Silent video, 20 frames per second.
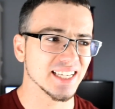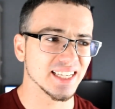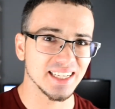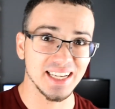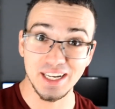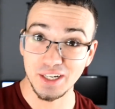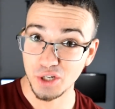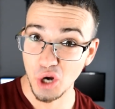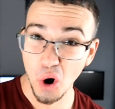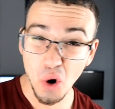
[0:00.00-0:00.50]

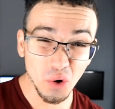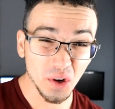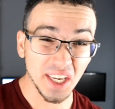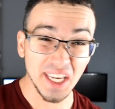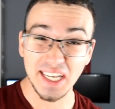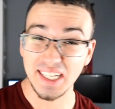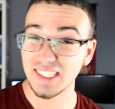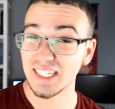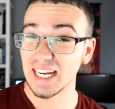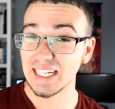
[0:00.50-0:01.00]

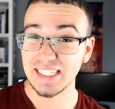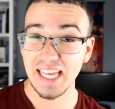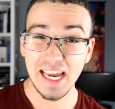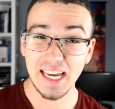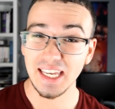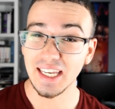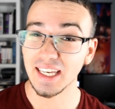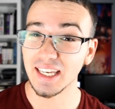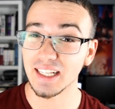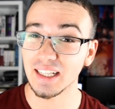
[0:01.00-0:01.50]
Gintoki is like
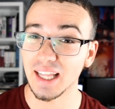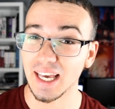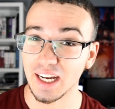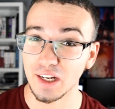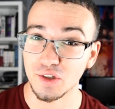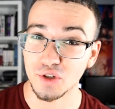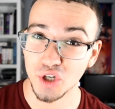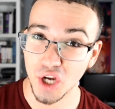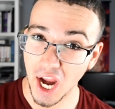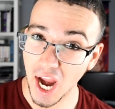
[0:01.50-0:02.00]
taking it like a
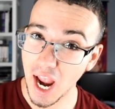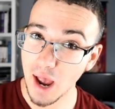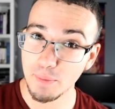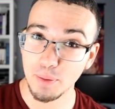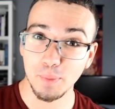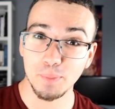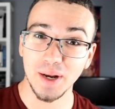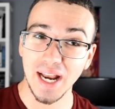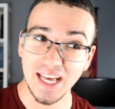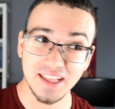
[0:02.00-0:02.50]

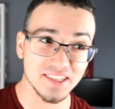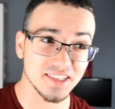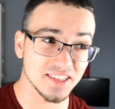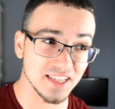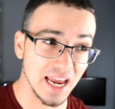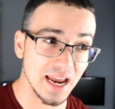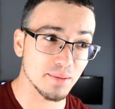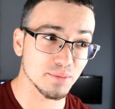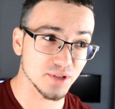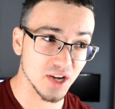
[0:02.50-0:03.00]
champ, but at the
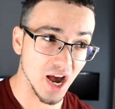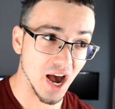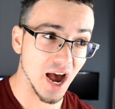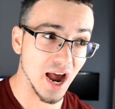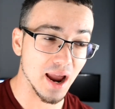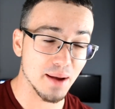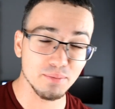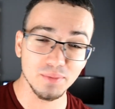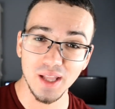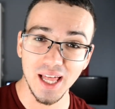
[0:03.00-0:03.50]
same
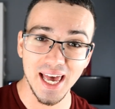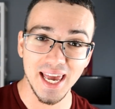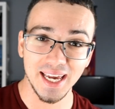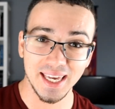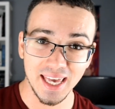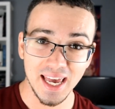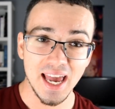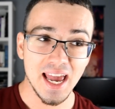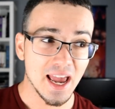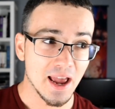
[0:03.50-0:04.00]
time,
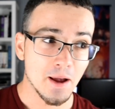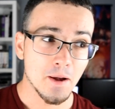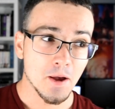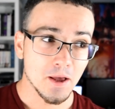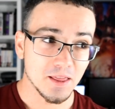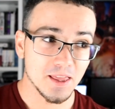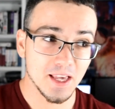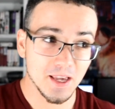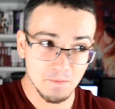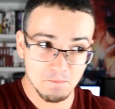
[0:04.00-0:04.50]
like,
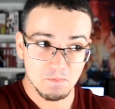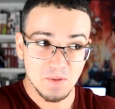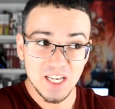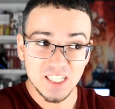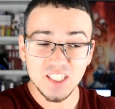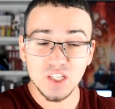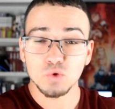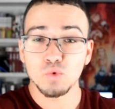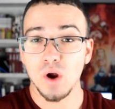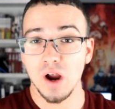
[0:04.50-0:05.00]
th
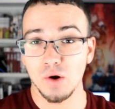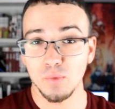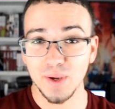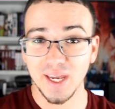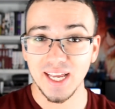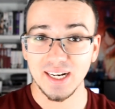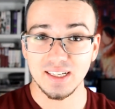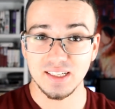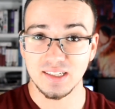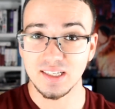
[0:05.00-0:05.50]
this is where we
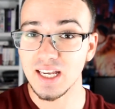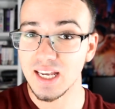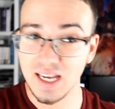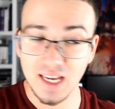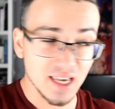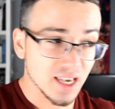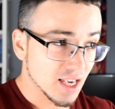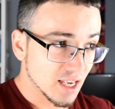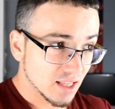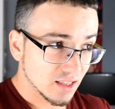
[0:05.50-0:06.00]
get to
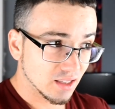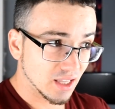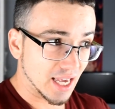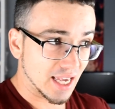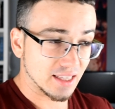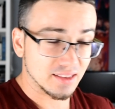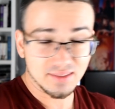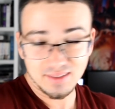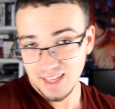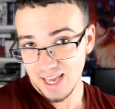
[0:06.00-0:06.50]
see
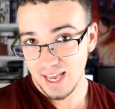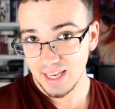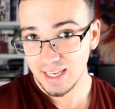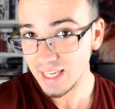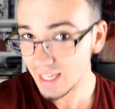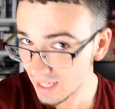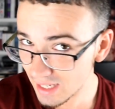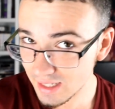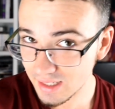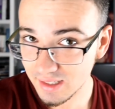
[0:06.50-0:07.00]
like that
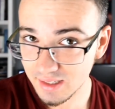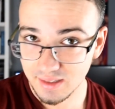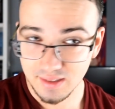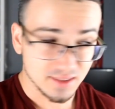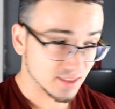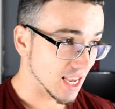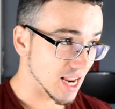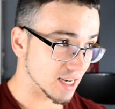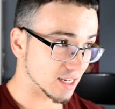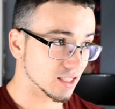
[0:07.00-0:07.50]
he is
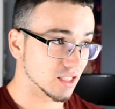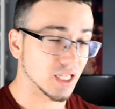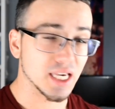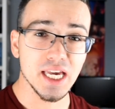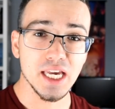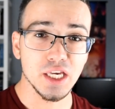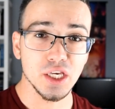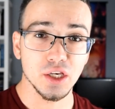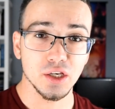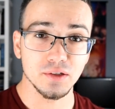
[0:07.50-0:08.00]

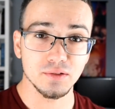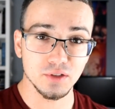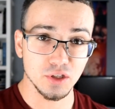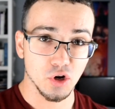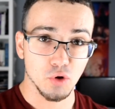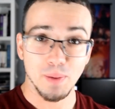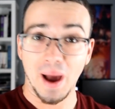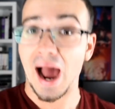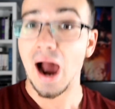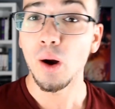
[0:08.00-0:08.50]
technically you
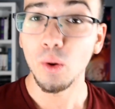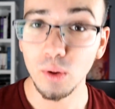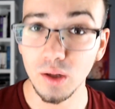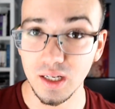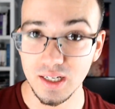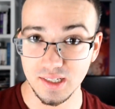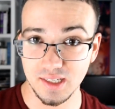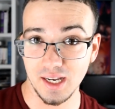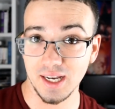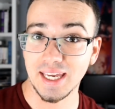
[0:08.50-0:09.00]
know,
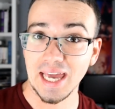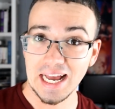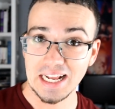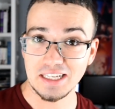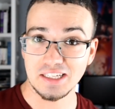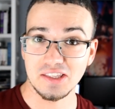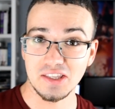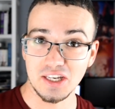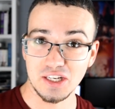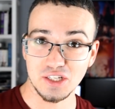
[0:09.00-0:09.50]
powerless
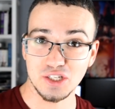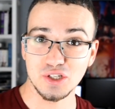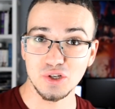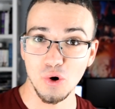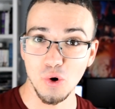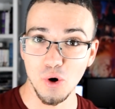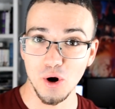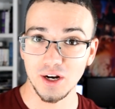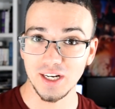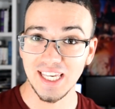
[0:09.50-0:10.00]
against this
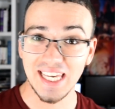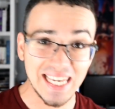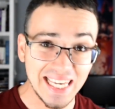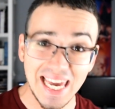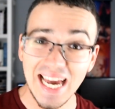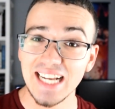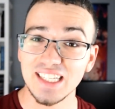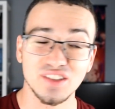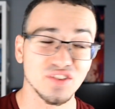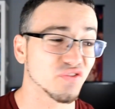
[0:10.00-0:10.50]
sword. He
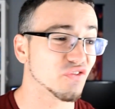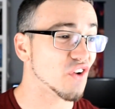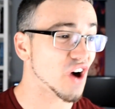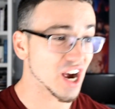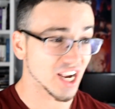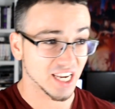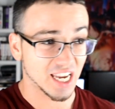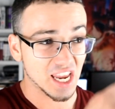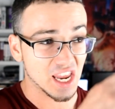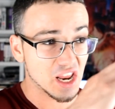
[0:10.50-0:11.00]
gets
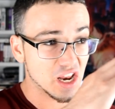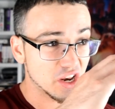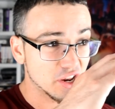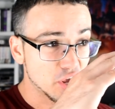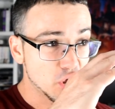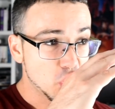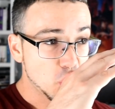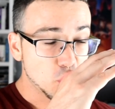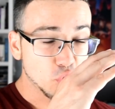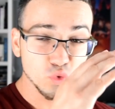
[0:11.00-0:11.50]
fucking
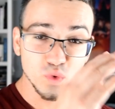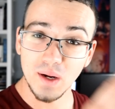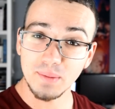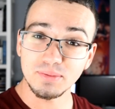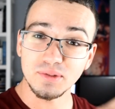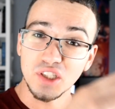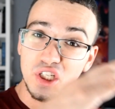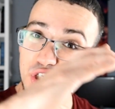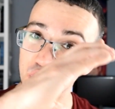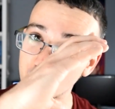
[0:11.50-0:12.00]

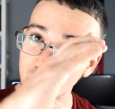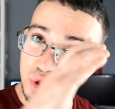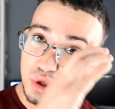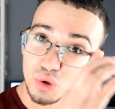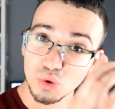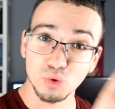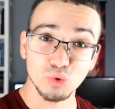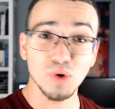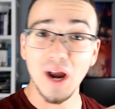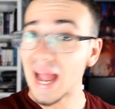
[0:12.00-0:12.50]
ripped to
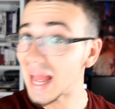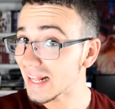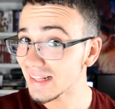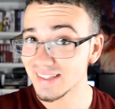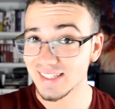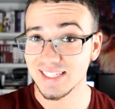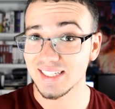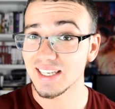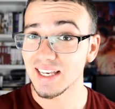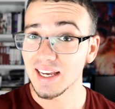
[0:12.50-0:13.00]

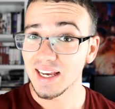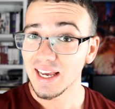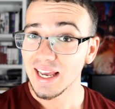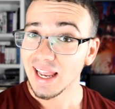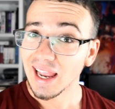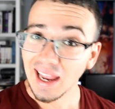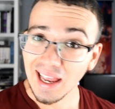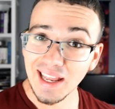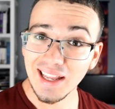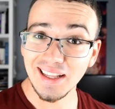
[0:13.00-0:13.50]
shreds
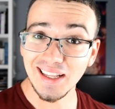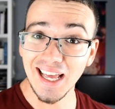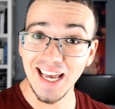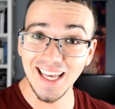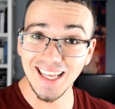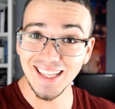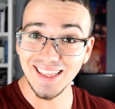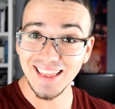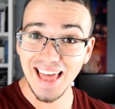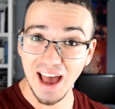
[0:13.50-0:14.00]
in
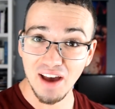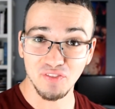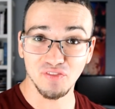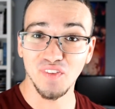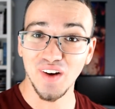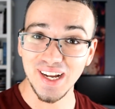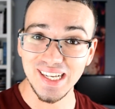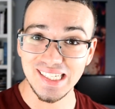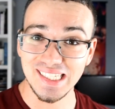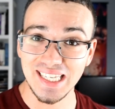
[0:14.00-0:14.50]
that
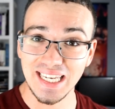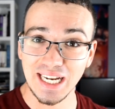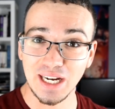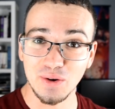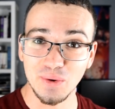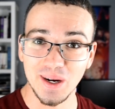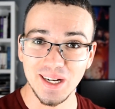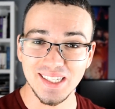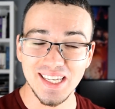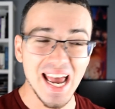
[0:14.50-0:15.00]
fight
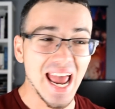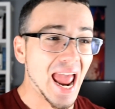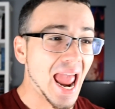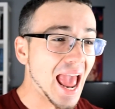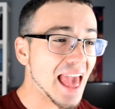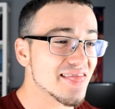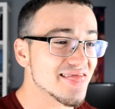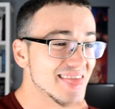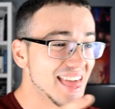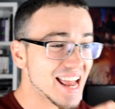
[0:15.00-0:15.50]
sequence.
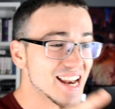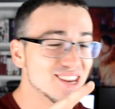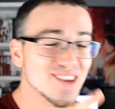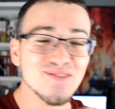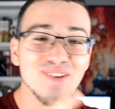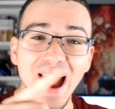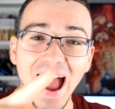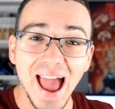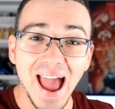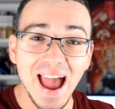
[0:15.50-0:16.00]
And then
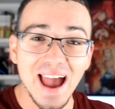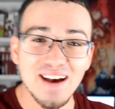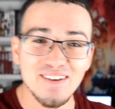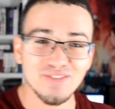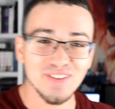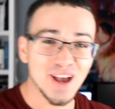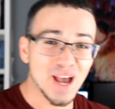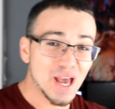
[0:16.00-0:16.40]
you have